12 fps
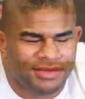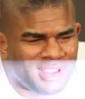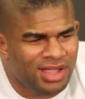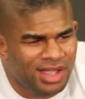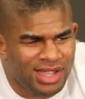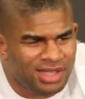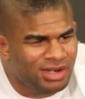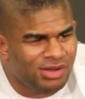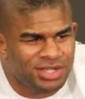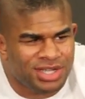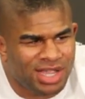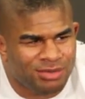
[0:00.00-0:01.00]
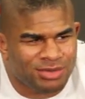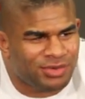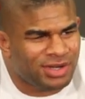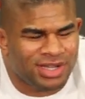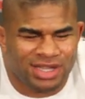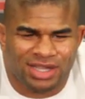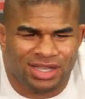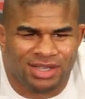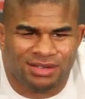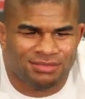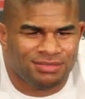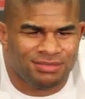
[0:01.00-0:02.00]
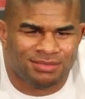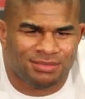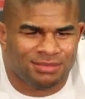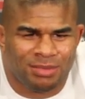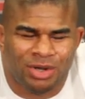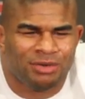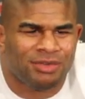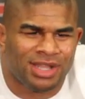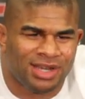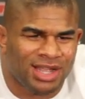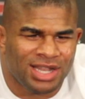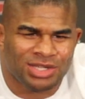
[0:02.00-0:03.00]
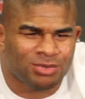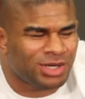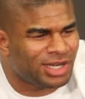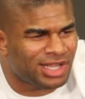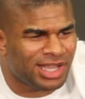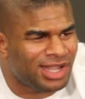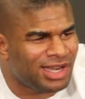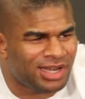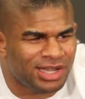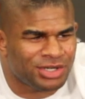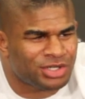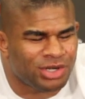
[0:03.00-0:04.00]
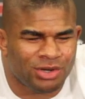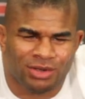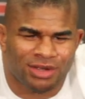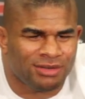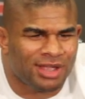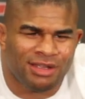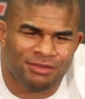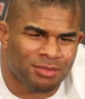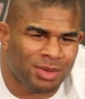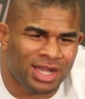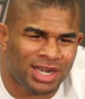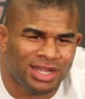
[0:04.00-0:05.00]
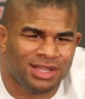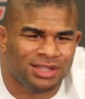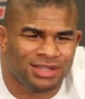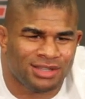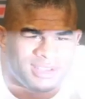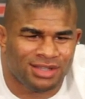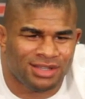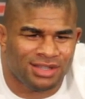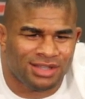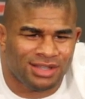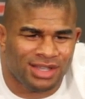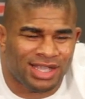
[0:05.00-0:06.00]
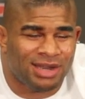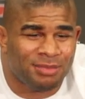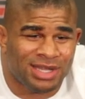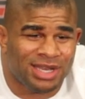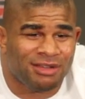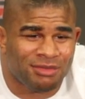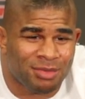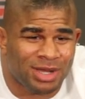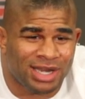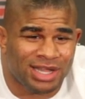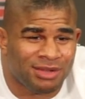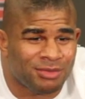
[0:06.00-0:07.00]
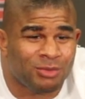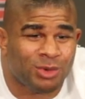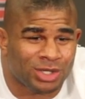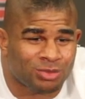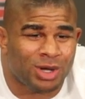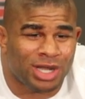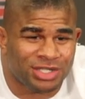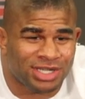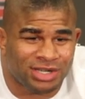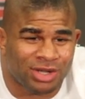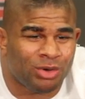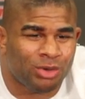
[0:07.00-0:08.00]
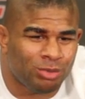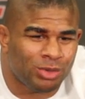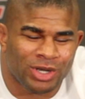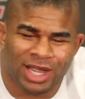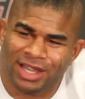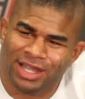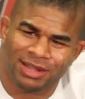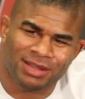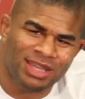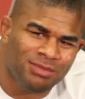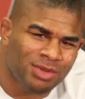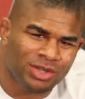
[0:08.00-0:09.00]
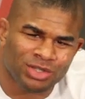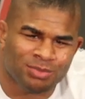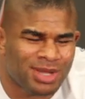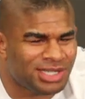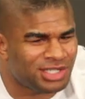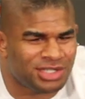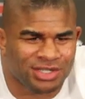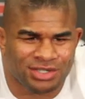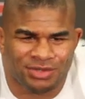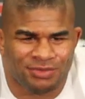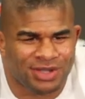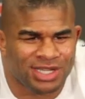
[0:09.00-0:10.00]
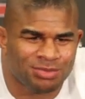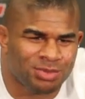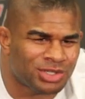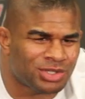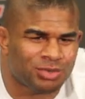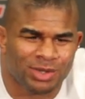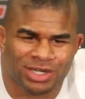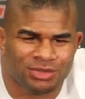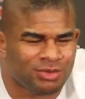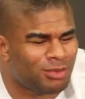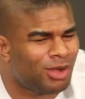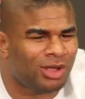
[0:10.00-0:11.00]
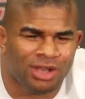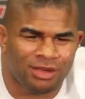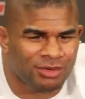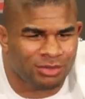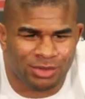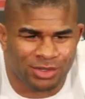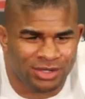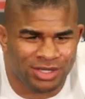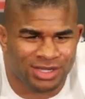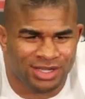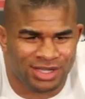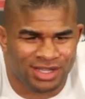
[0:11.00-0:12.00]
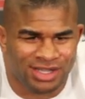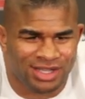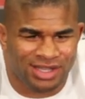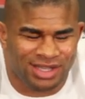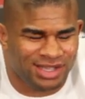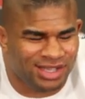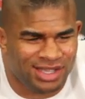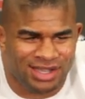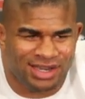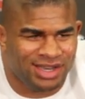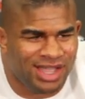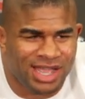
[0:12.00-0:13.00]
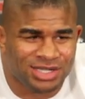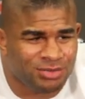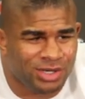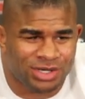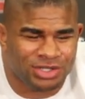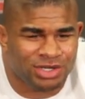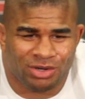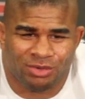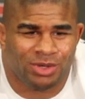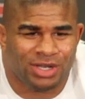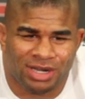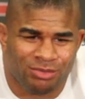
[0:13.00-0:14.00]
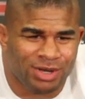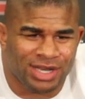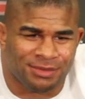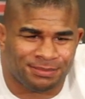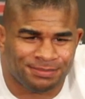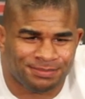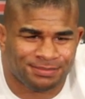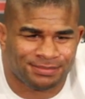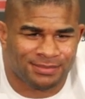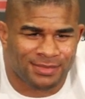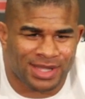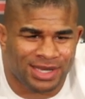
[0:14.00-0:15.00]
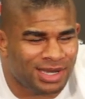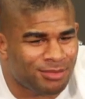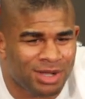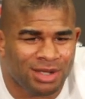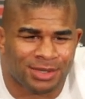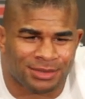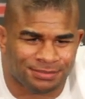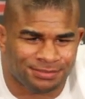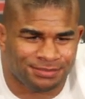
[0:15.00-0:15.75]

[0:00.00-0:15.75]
No, I can only say I was very motivated. I just wanted to get in here and show everybody, and I mean everybody was watching the whole world. I got emails, messages, Facebooks, Twitters from all over the world, and I just wanted to show the world that I'm ready, and that I'm coming.